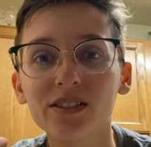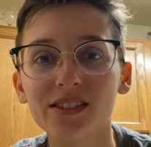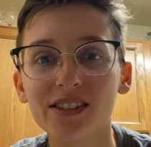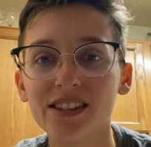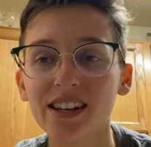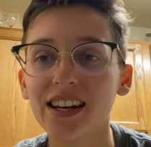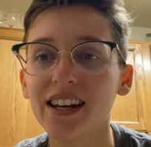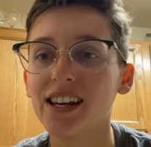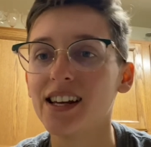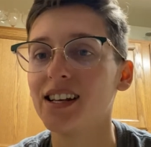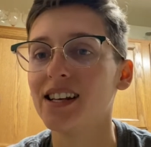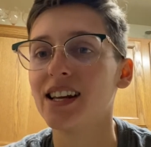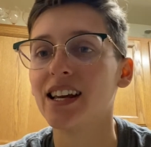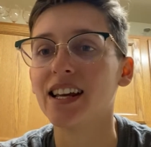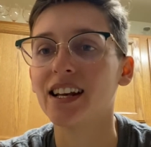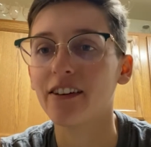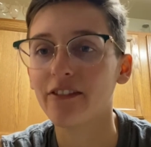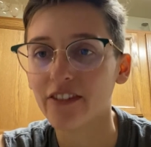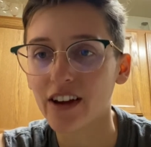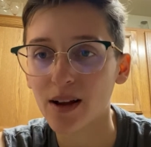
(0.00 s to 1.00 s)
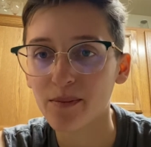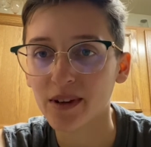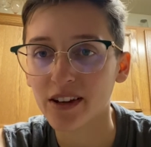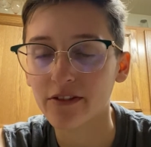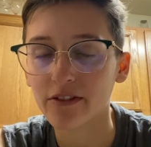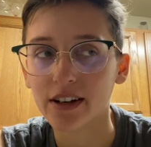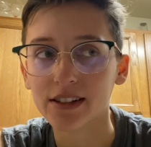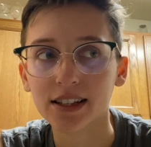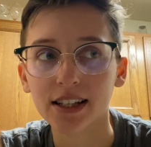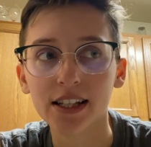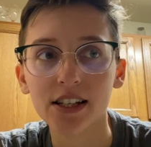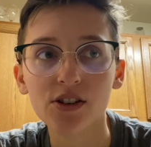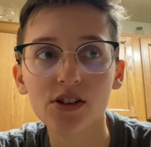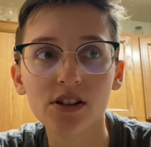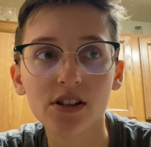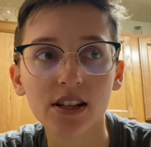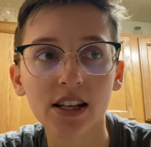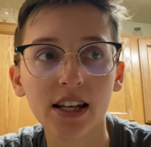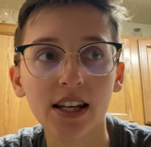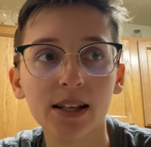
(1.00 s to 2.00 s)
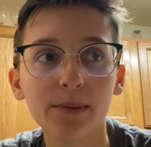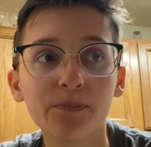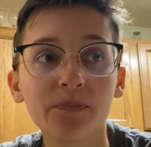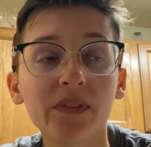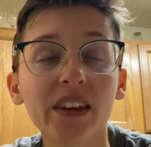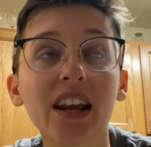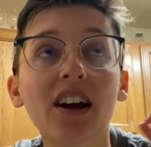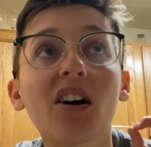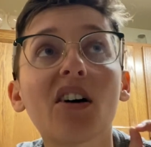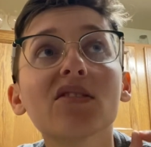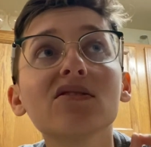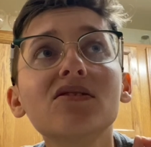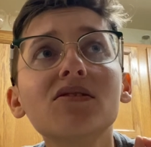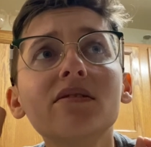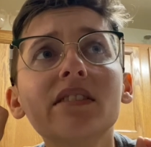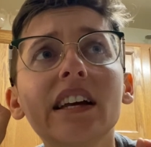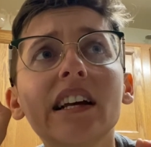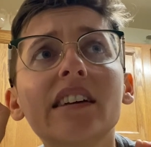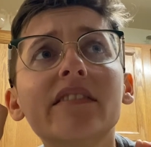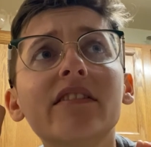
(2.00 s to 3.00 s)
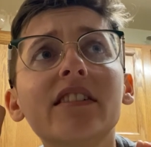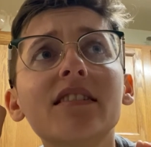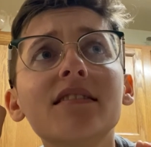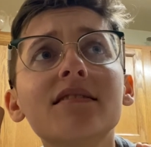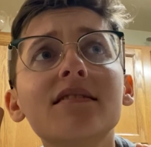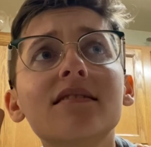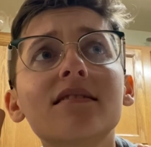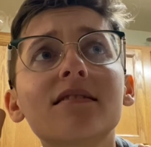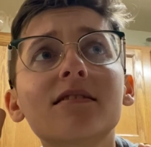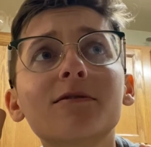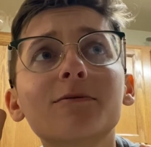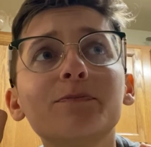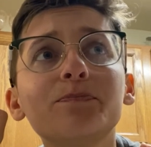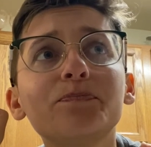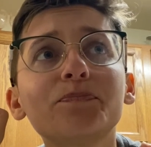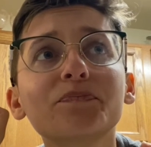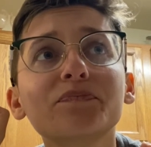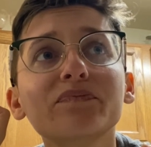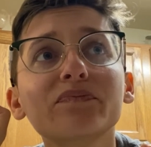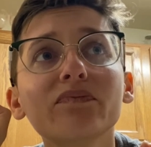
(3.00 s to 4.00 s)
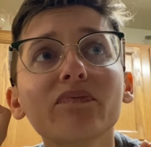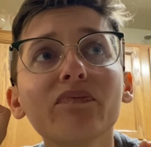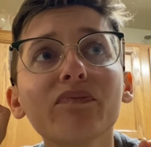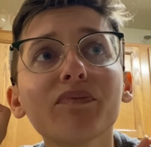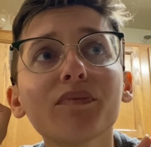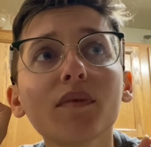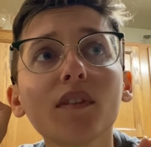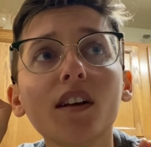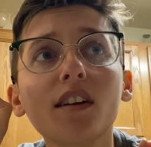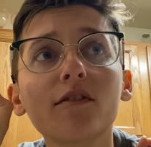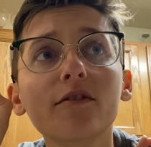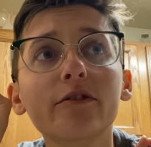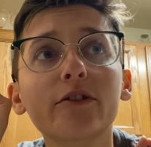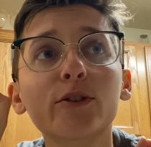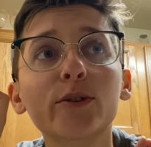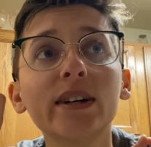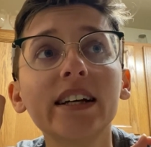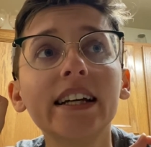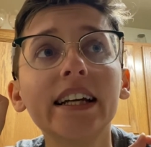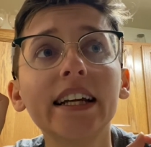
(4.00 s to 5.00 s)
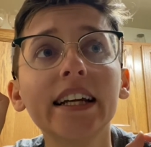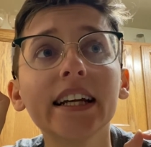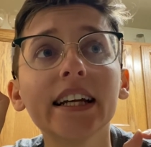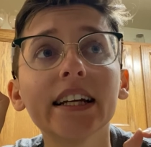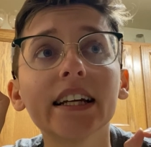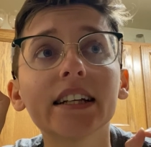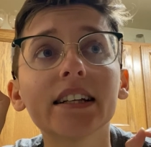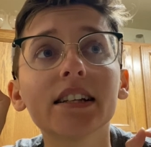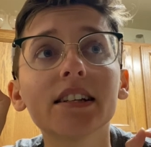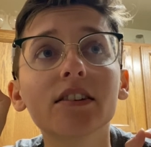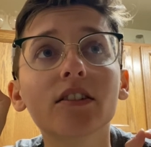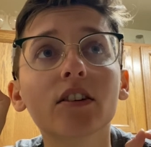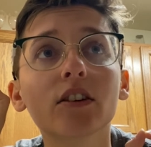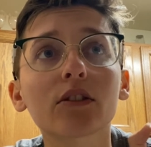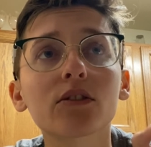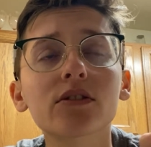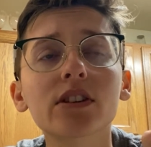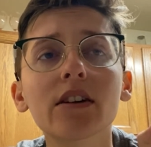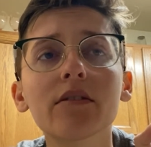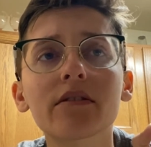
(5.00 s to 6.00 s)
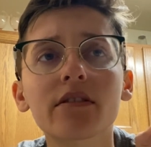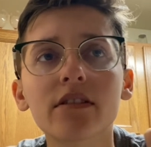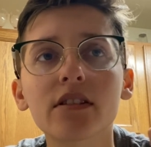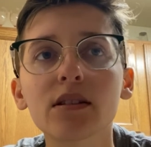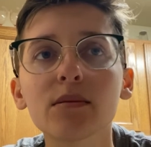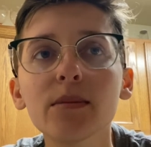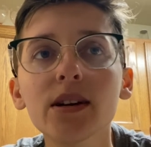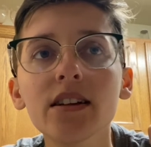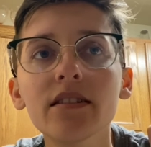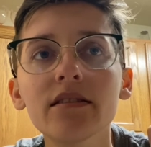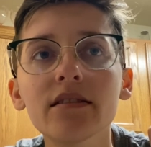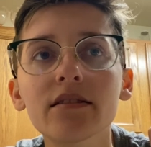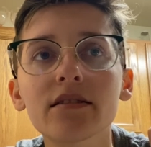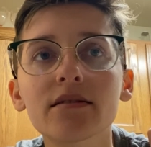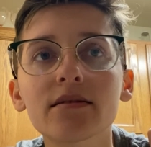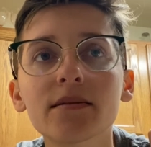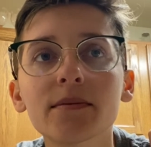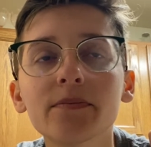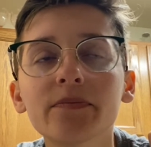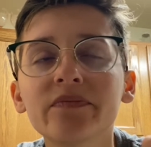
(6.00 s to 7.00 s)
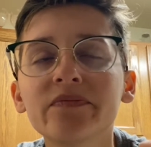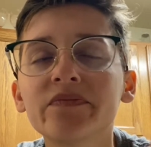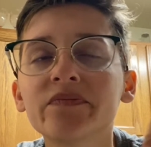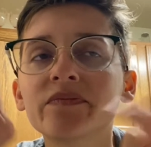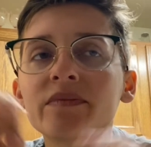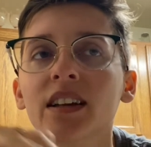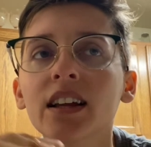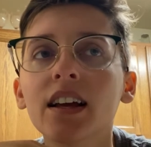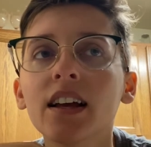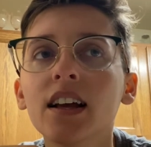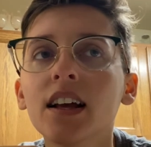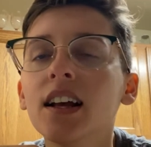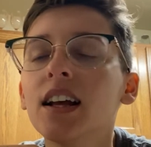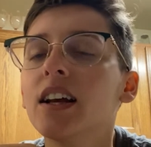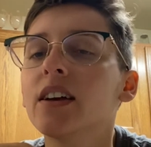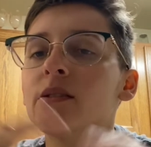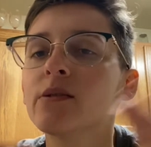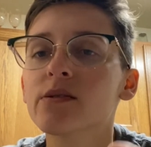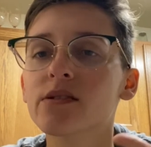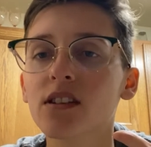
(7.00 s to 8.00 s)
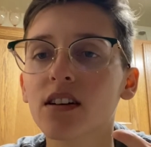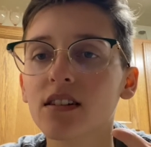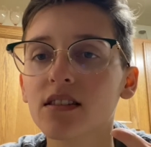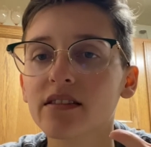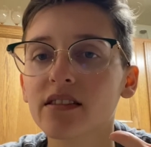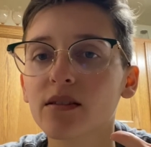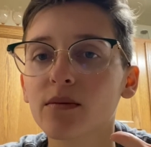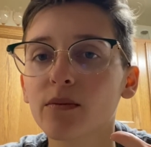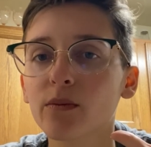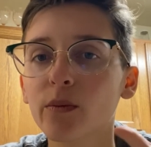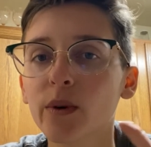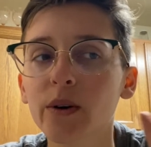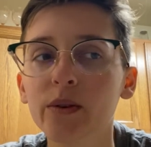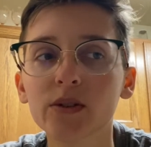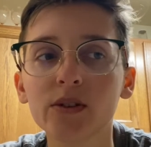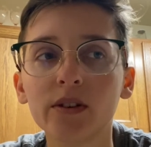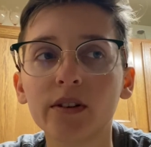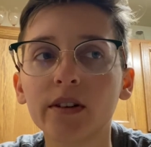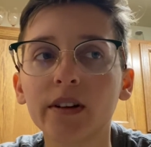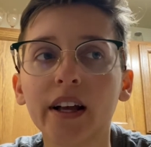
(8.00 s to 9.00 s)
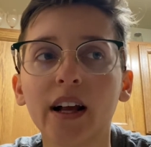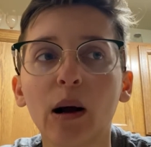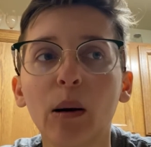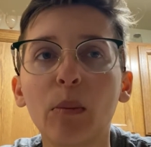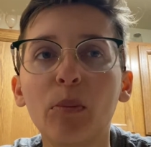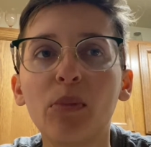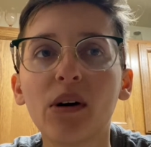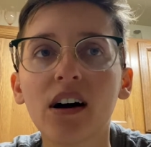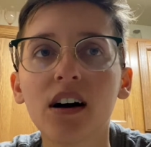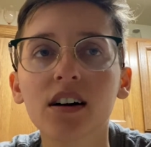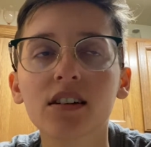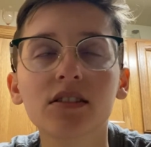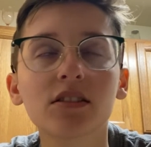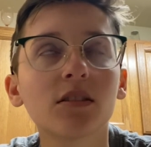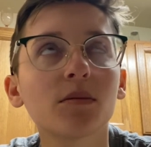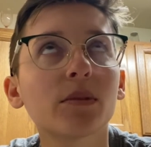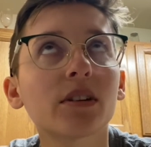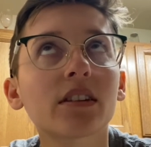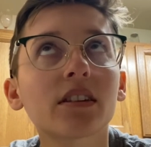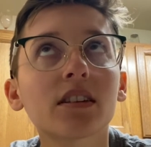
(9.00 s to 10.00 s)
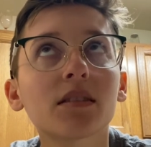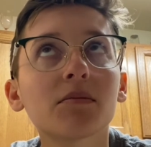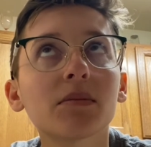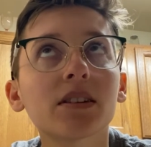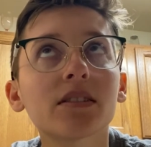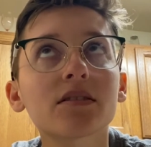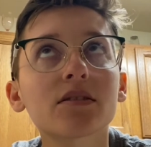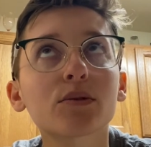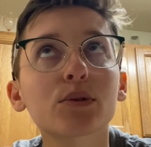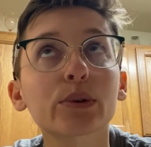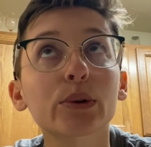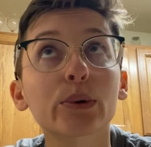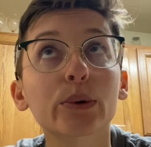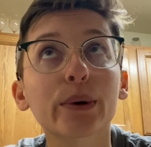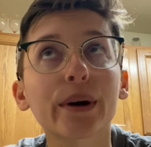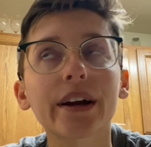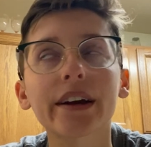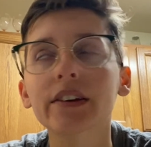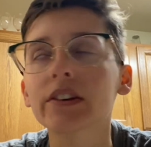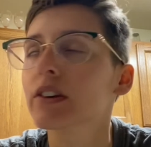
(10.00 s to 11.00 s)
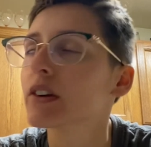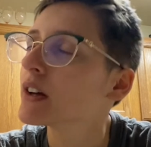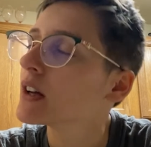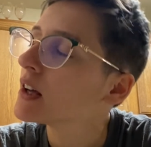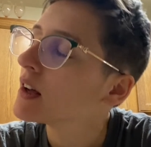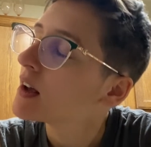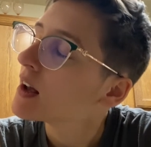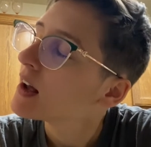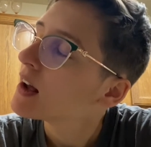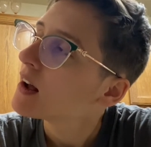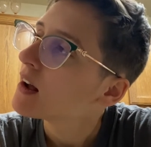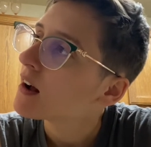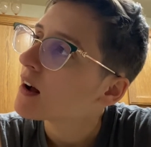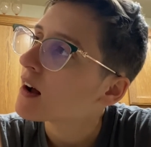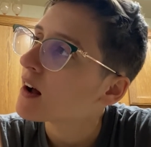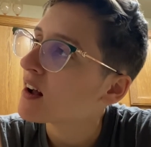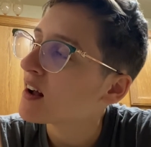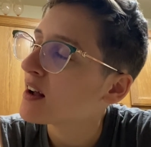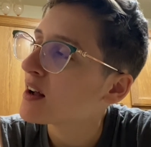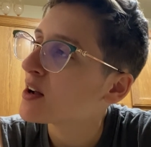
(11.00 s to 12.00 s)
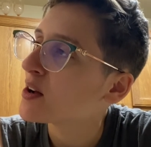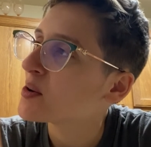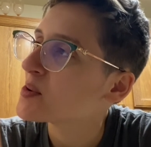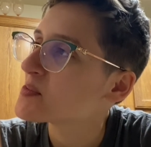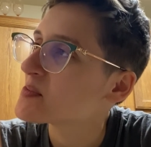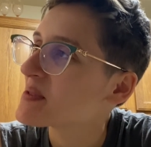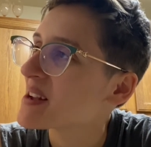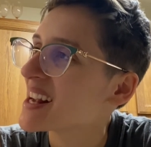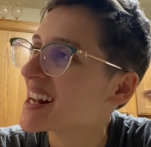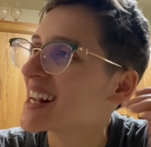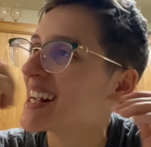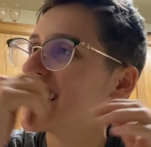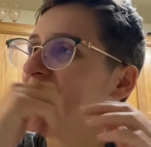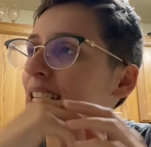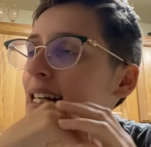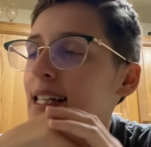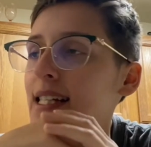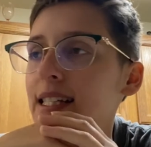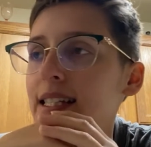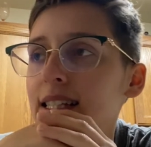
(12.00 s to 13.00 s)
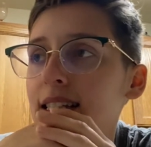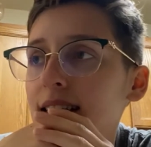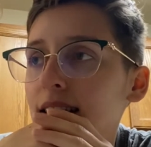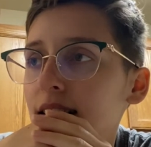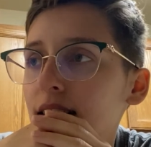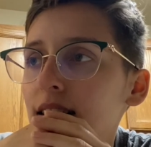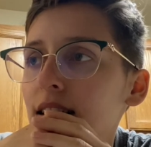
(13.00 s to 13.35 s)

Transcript: scene and a family friendly scene. They also gave us free Girl Scout Thin Mints. It was awesome. We also took like a box on the Thin Mints. It was great. And